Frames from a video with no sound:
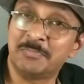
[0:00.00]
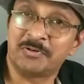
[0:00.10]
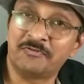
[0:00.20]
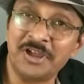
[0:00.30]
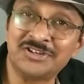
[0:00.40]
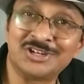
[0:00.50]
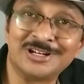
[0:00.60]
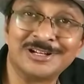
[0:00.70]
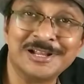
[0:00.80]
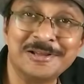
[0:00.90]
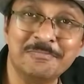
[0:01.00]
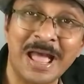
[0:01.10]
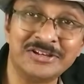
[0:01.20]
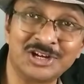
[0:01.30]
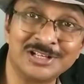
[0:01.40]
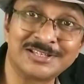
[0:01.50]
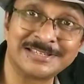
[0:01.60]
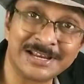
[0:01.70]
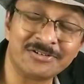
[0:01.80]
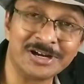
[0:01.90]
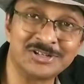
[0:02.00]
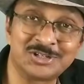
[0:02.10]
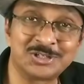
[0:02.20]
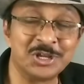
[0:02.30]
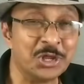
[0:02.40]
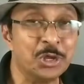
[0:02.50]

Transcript: professional magical secrets